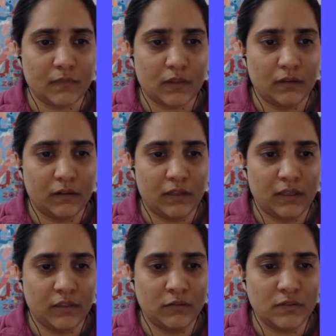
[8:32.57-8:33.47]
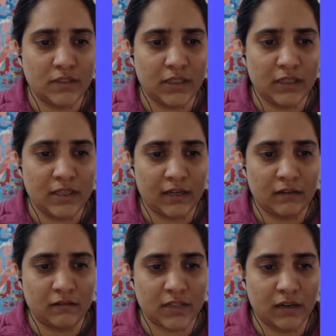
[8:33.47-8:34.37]
and then you'll see that
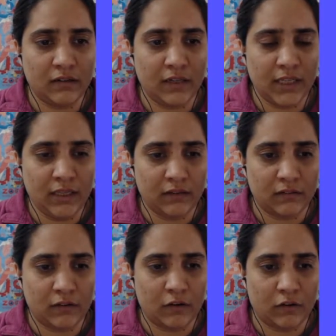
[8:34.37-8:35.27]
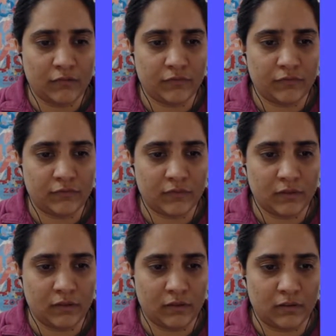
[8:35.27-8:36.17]
suddenly a lot of
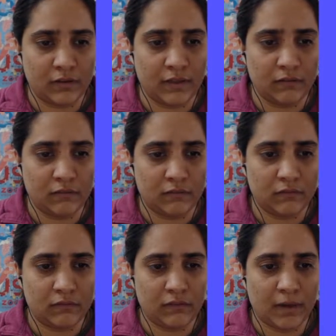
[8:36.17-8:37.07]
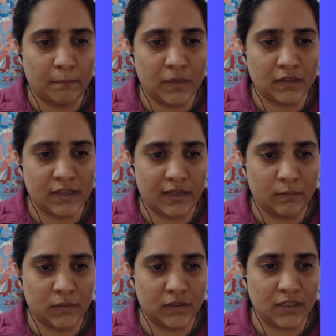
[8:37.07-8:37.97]
numbers are
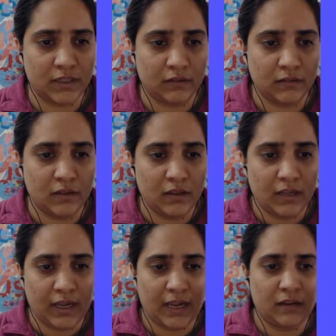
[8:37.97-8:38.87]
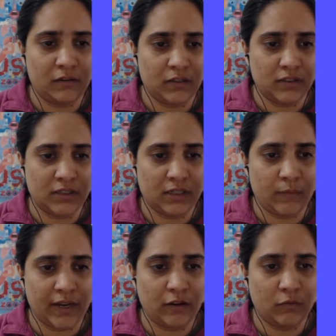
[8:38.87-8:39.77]
emerging, and you can see it
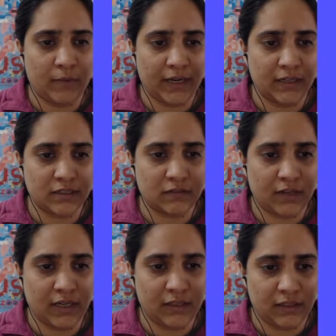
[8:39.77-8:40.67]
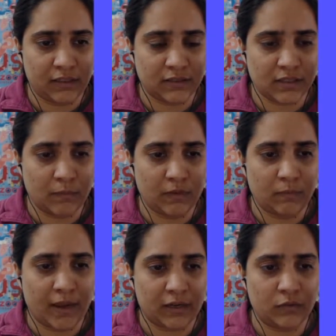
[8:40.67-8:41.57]
went to -1, and then it's coming
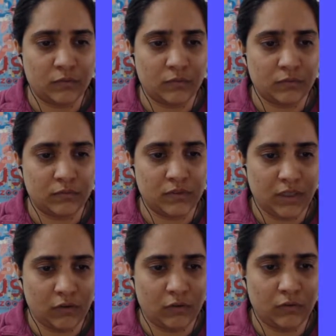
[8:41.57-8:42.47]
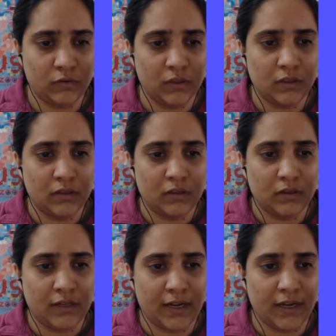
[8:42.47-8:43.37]
back to 0,
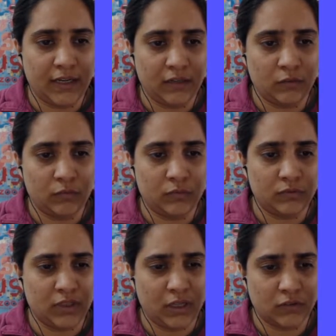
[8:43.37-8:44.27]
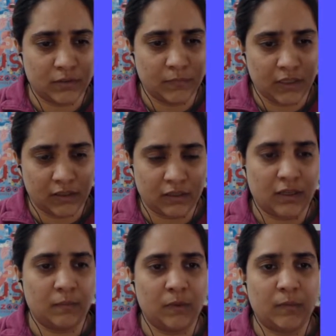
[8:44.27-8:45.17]
tending to 3 or something, and then
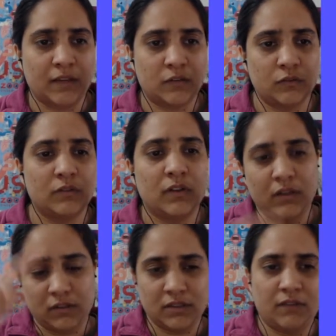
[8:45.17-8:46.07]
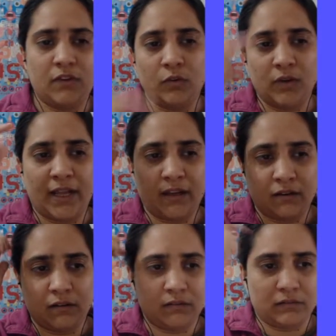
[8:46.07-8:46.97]
coming back. So it's giving you like a